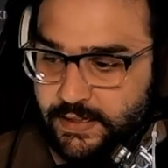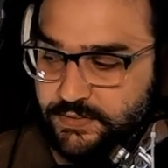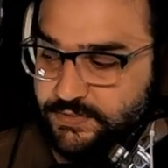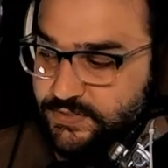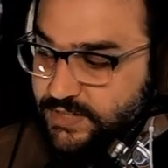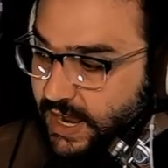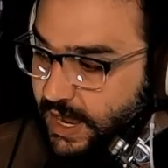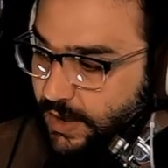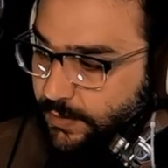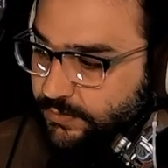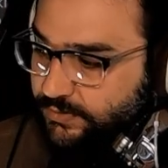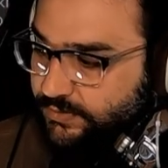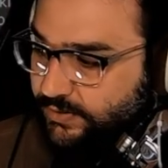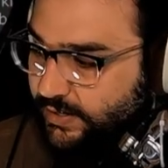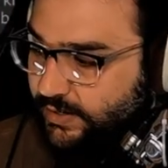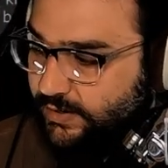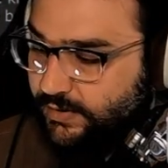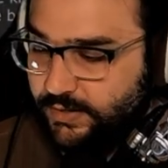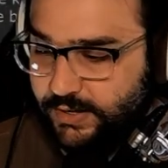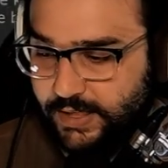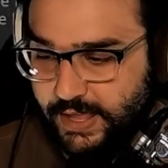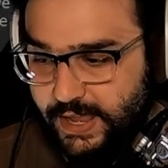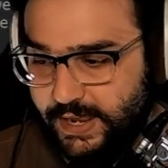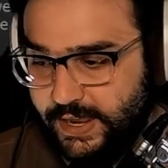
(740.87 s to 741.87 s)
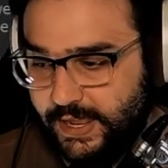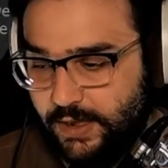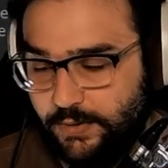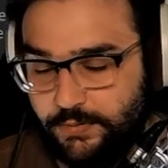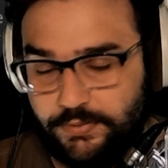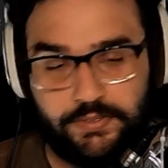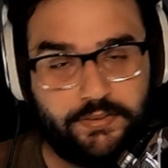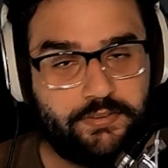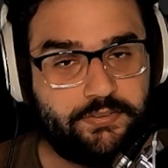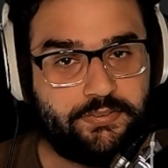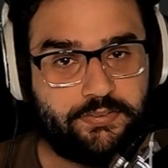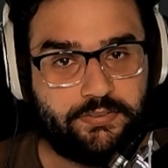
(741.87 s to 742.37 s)
Chat was here to hang out
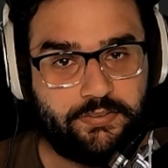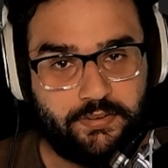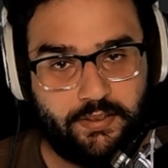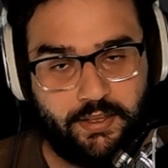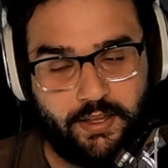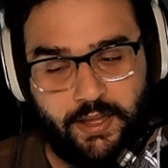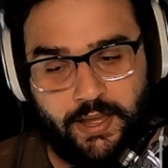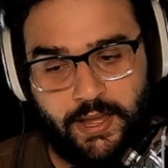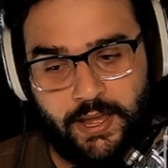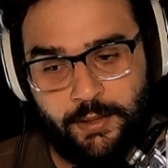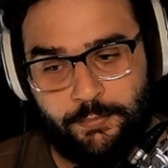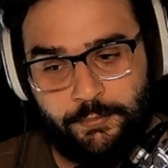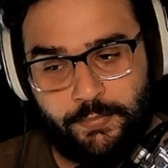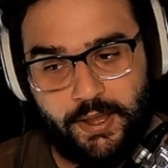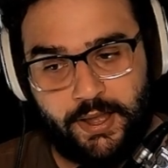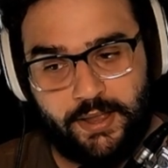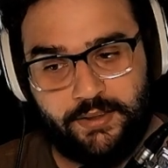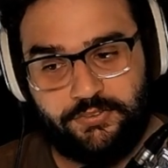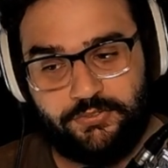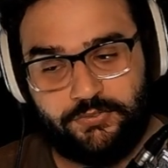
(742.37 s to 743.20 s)
with us. I